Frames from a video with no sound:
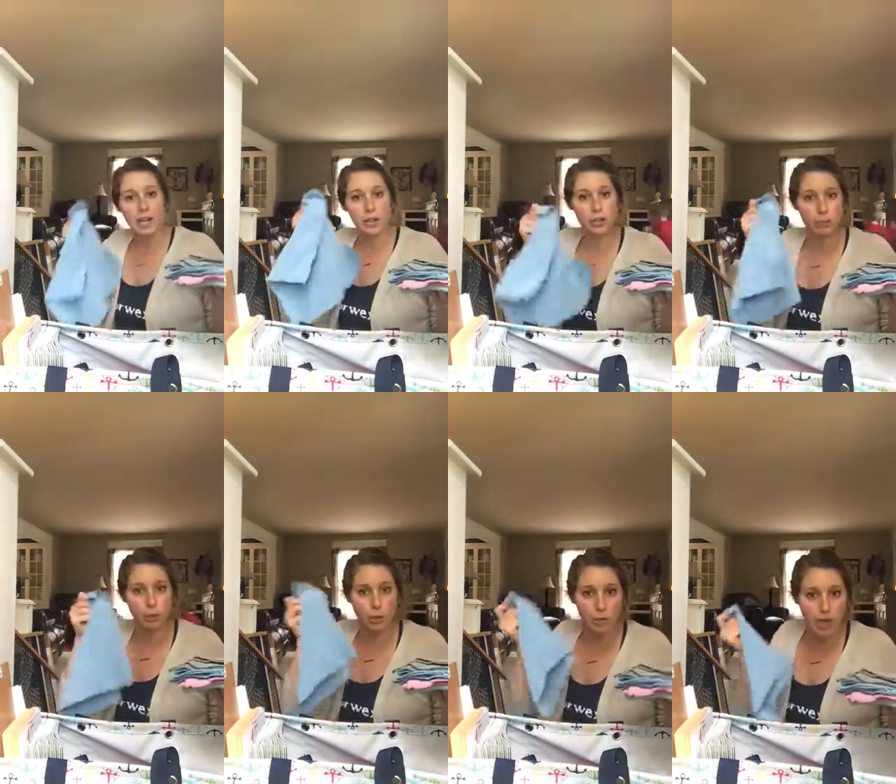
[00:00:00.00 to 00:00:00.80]
and I use a
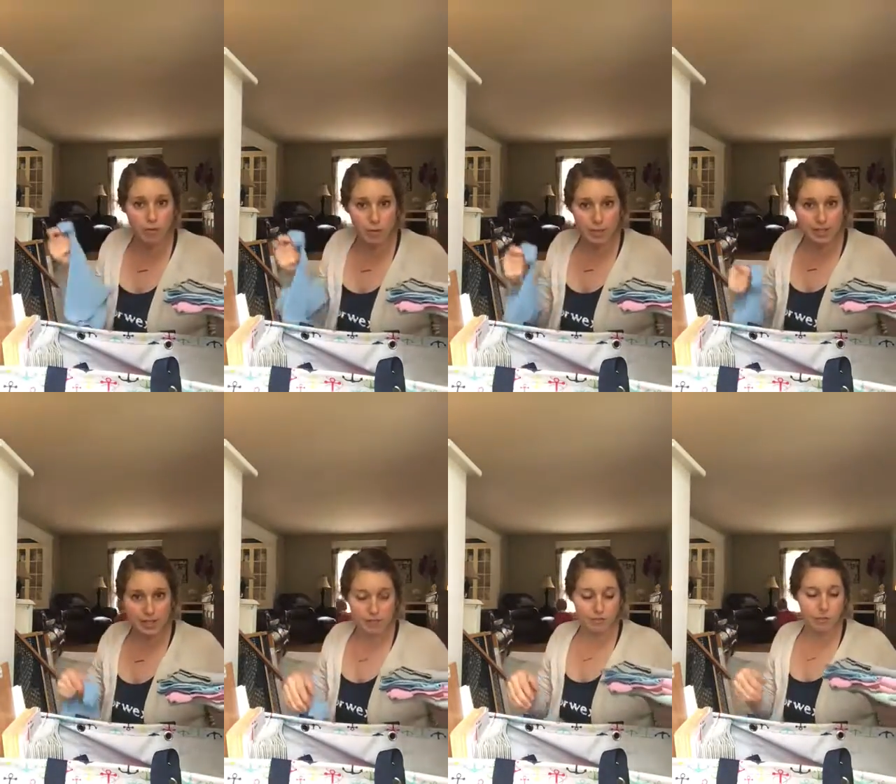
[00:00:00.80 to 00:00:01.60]
blue one, everybody
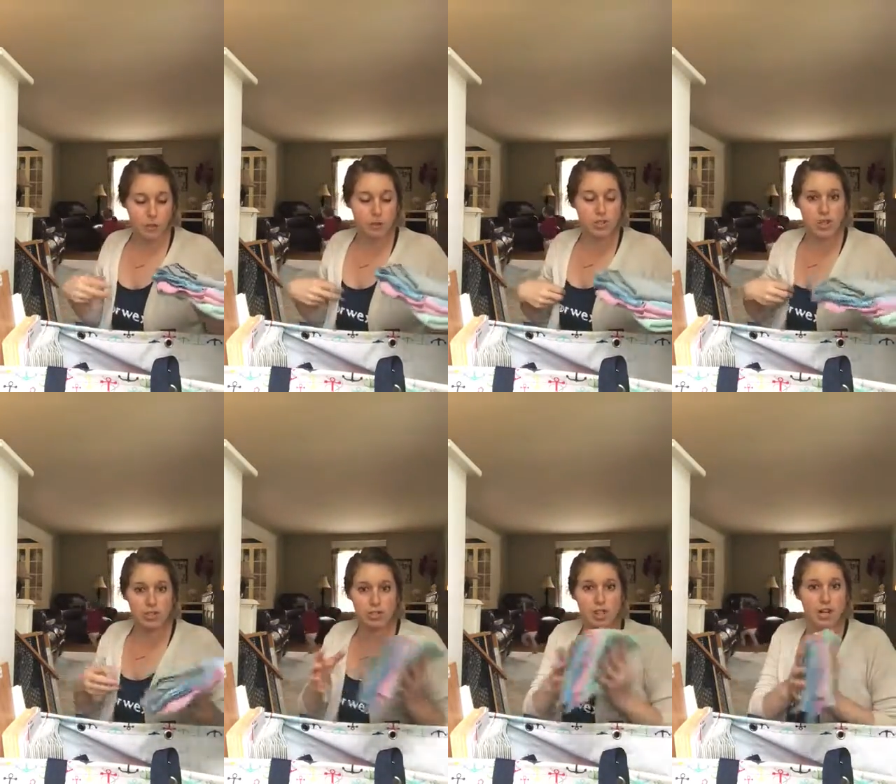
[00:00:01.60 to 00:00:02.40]
gets confused, and I
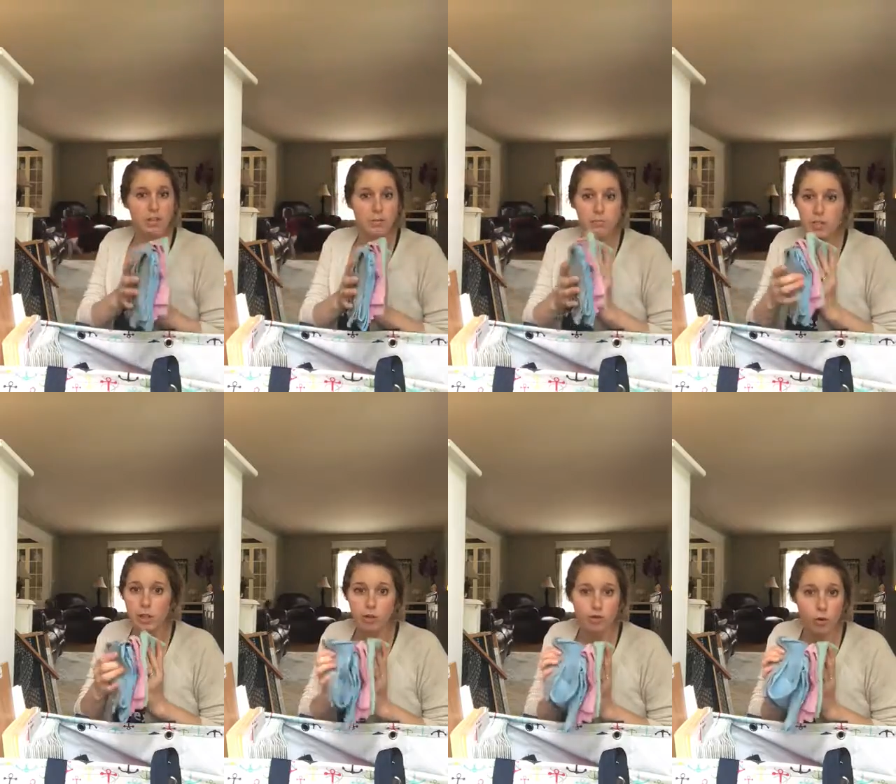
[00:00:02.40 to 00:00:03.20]
just tell them, you
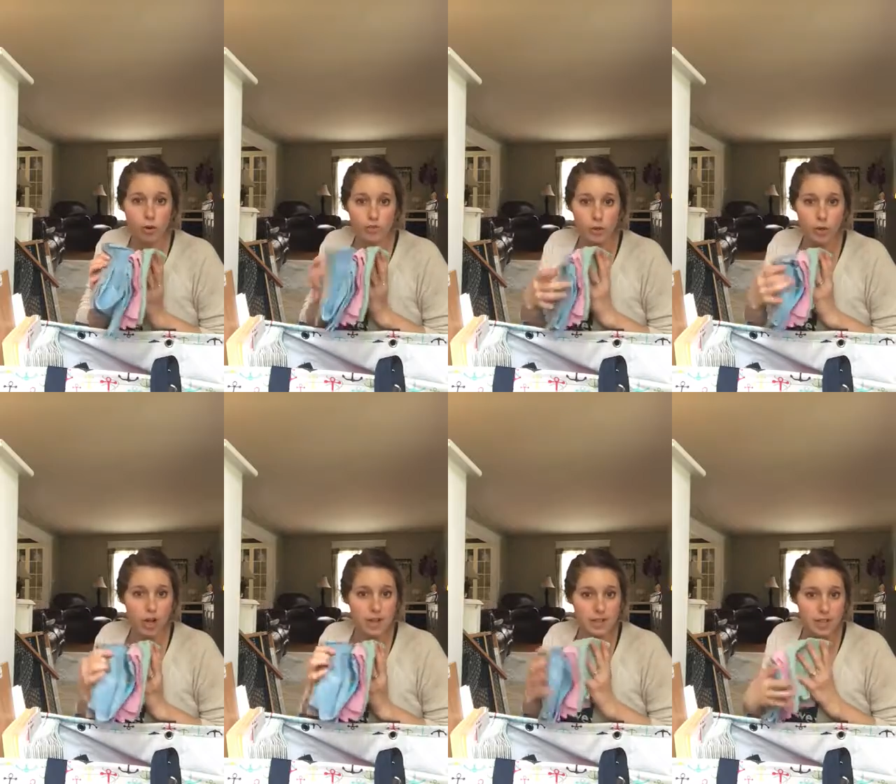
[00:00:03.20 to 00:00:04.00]
know, four Enviro
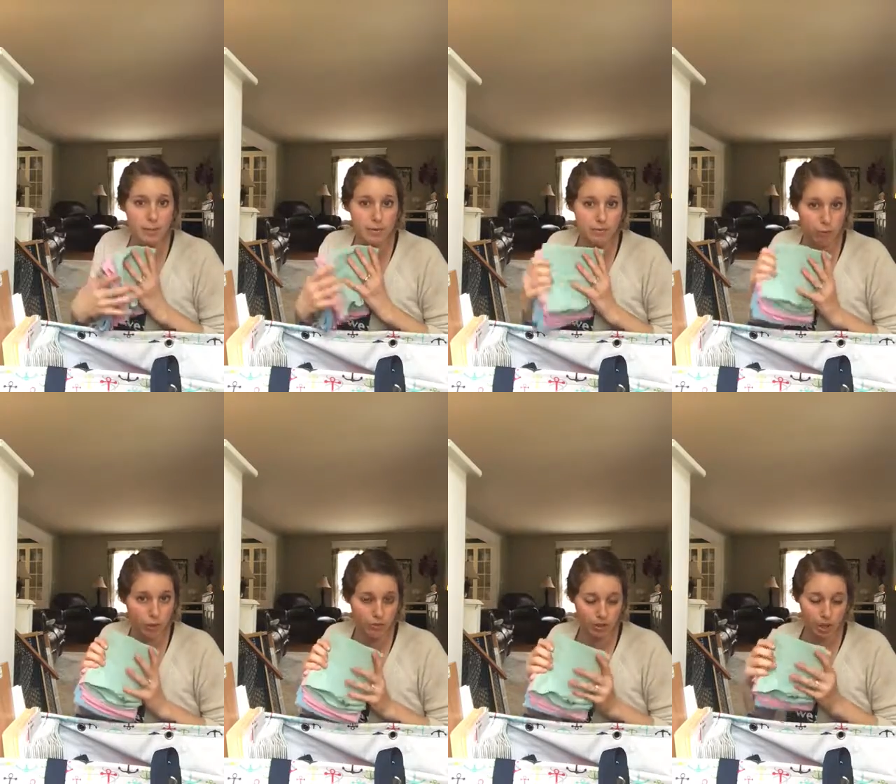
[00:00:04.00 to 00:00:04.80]
cloths, they come in four
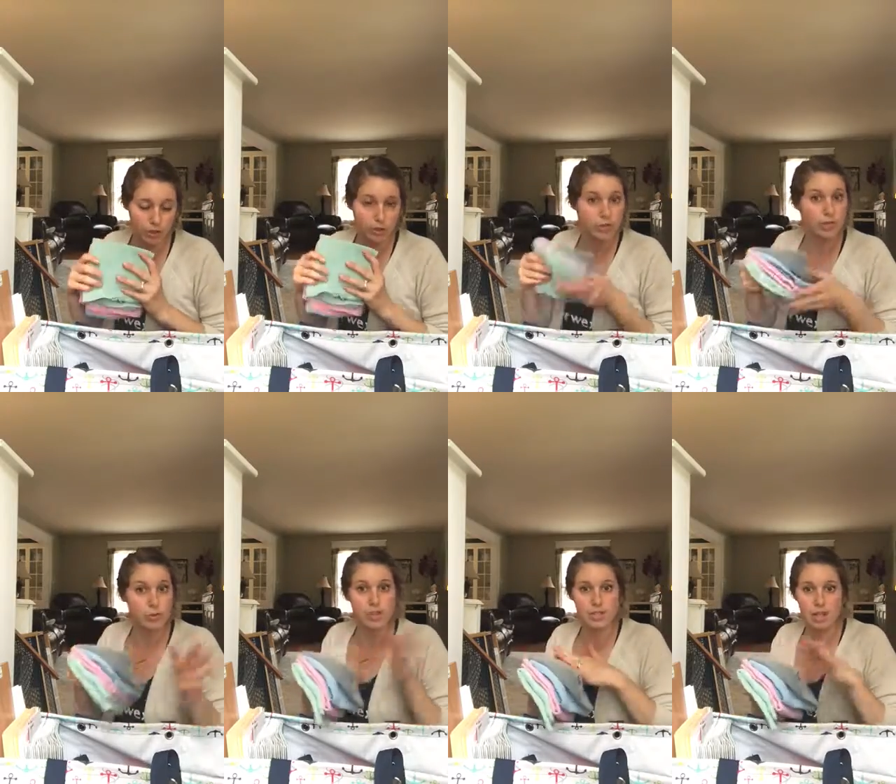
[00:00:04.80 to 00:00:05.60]
different colors, they
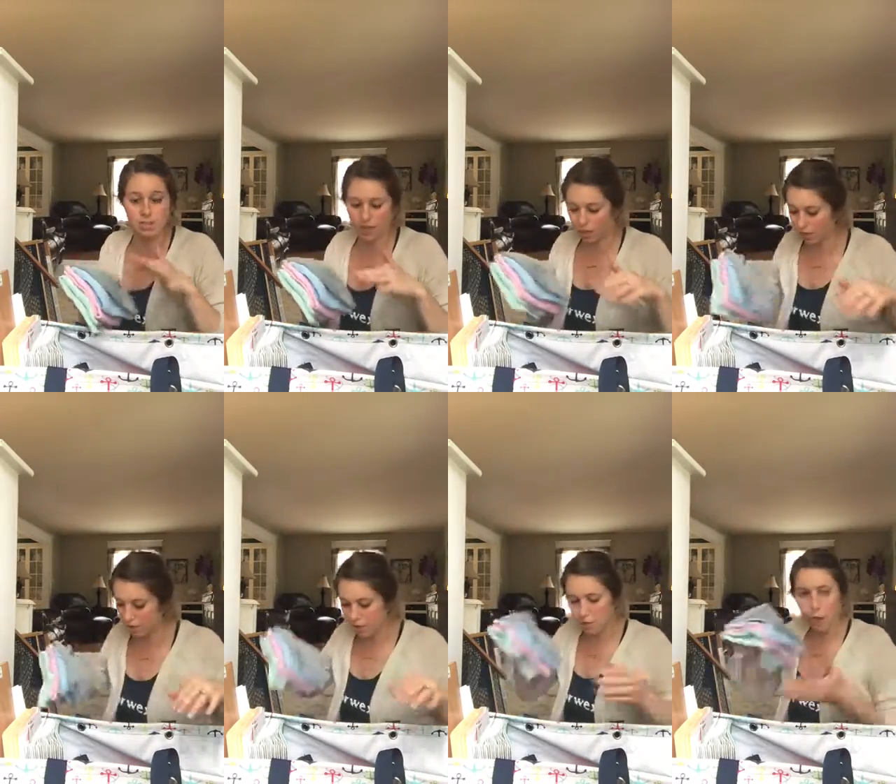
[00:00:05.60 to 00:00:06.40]
do the same thing.
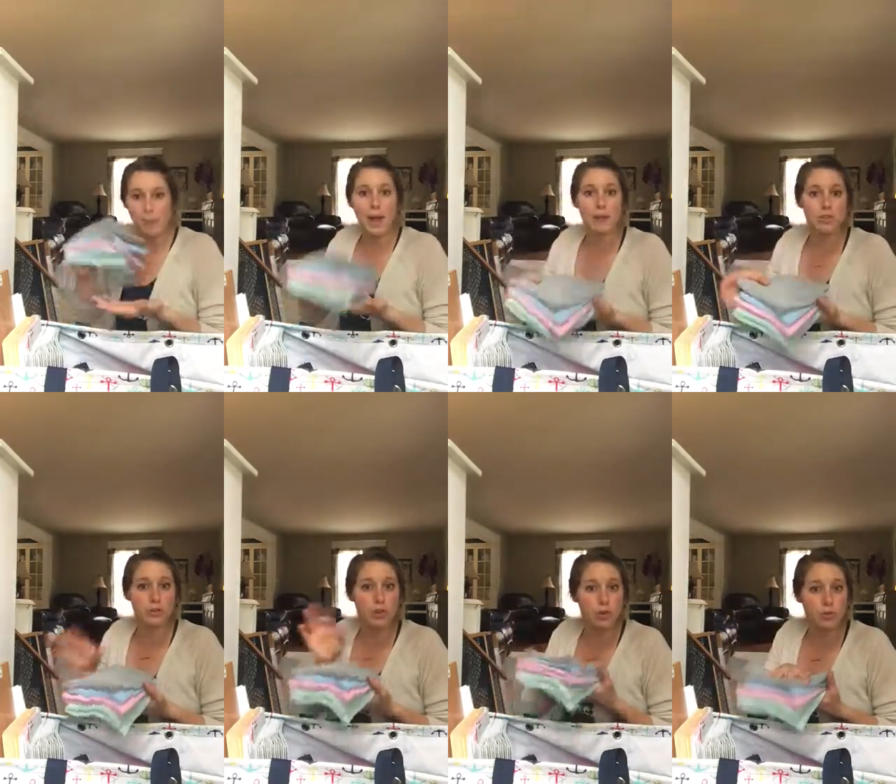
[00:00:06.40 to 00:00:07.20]
So I pass those
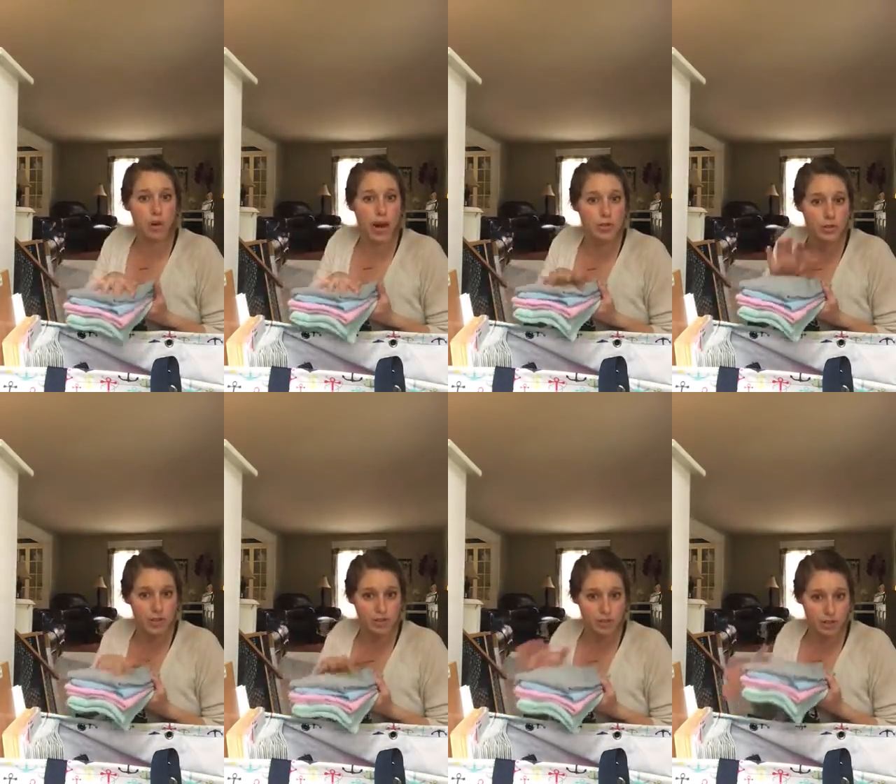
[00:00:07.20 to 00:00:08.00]
around dry so they
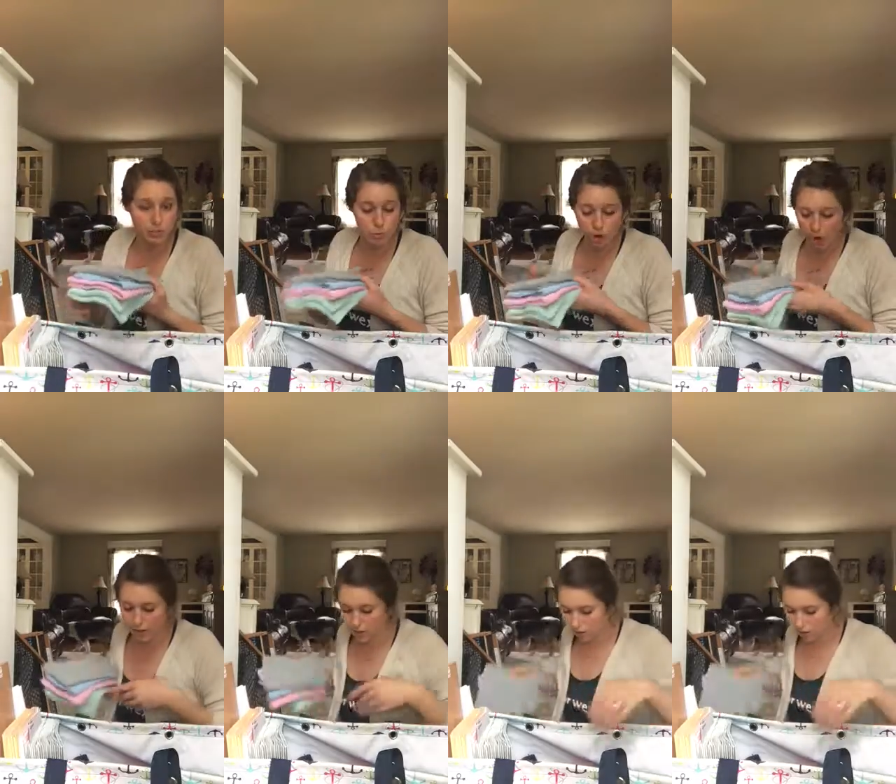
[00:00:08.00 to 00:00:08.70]
can feel them dry.